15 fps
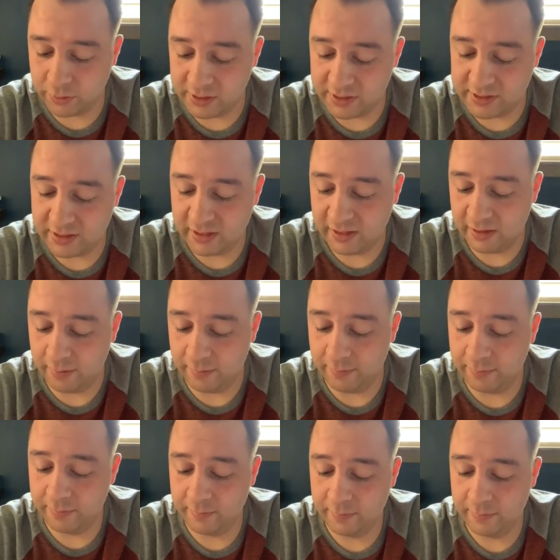wouldn't see
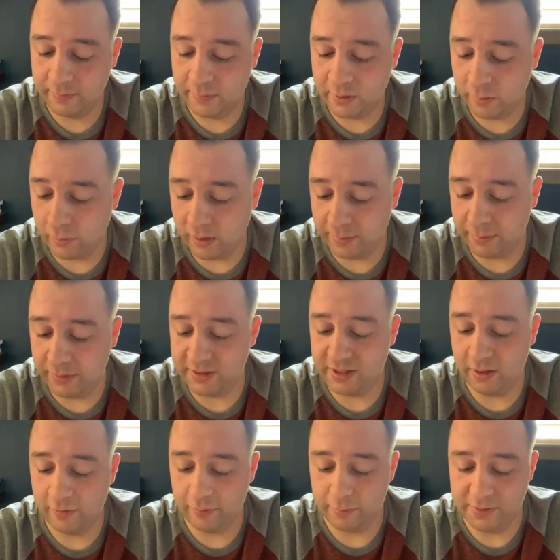him wipe a
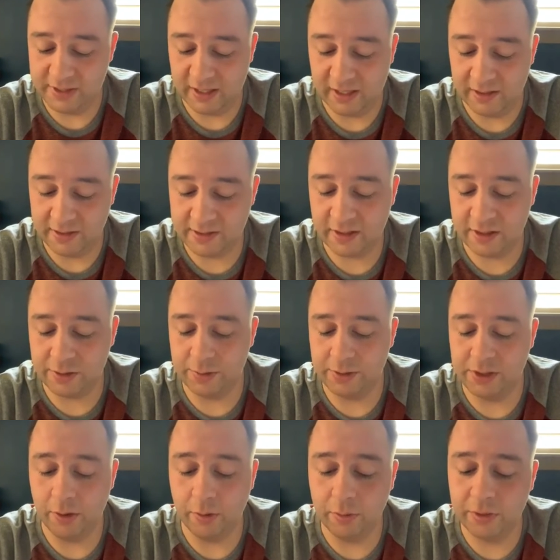tear from his eyes. Cousin
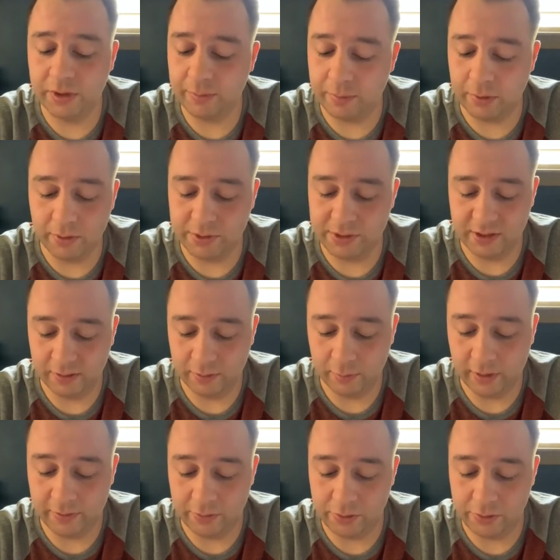was the only person
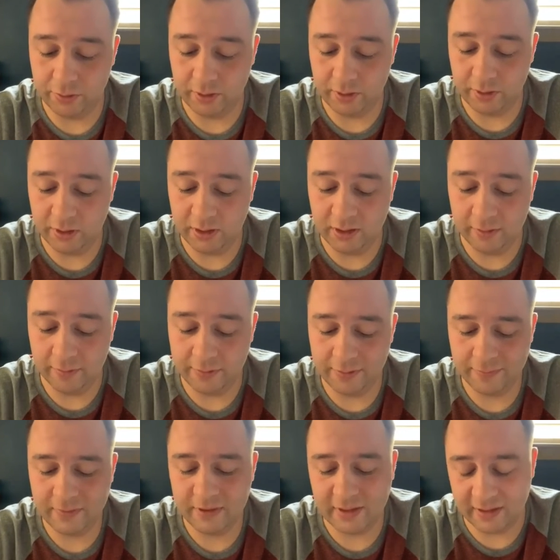we ever truly loved.
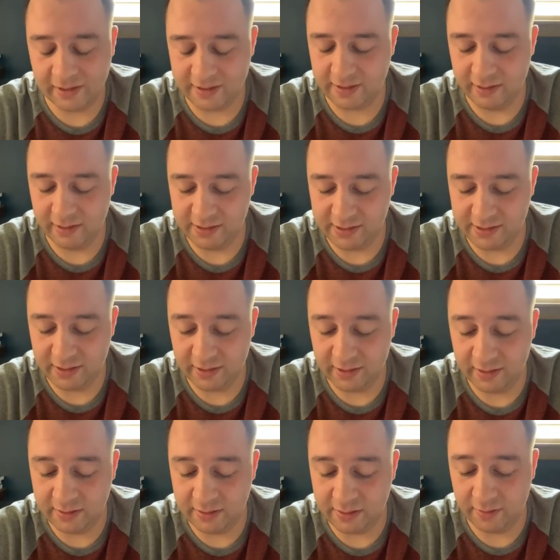"Thanks, cuz," he
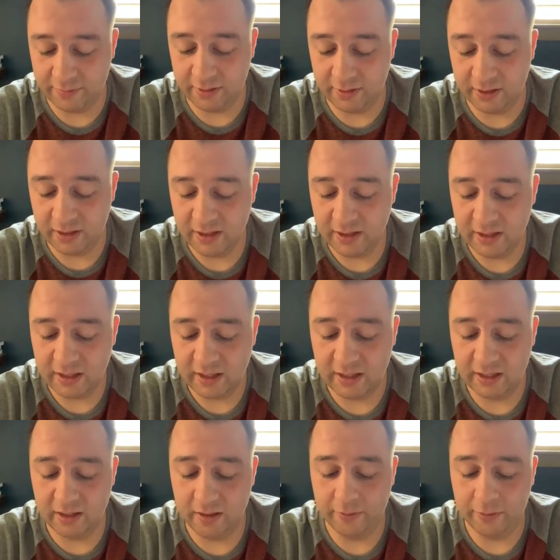said softly. "I
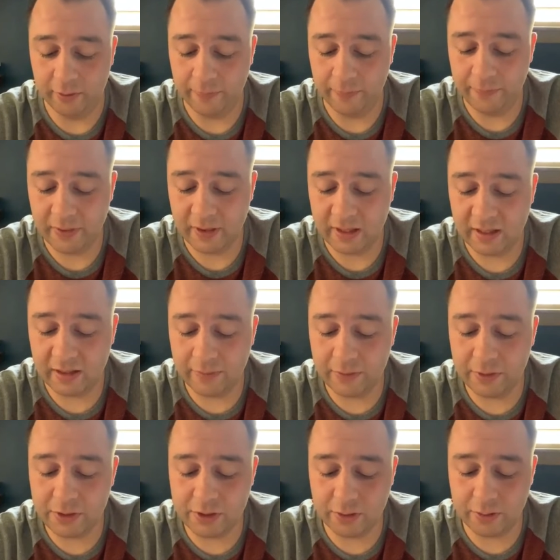love you." "I love you
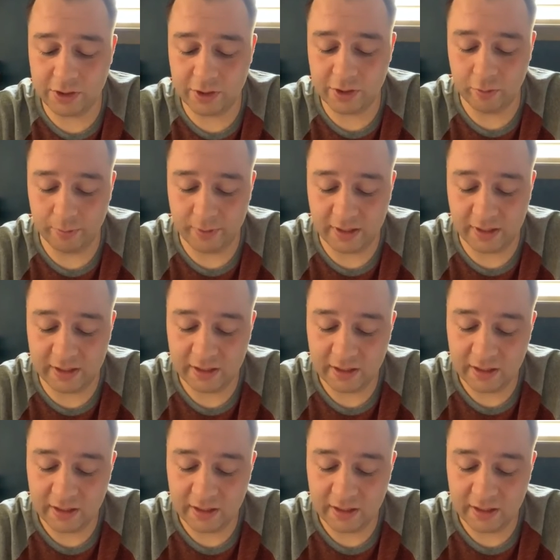too," she replied.